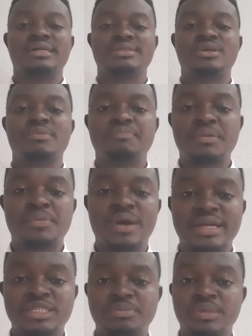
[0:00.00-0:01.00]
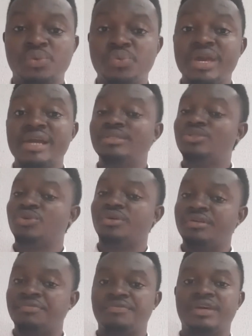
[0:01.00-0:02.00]
Some people ask me where to
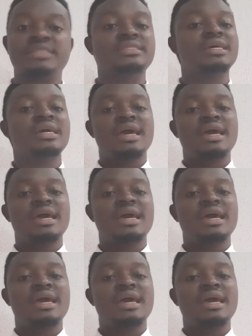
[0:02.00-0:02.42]
invest.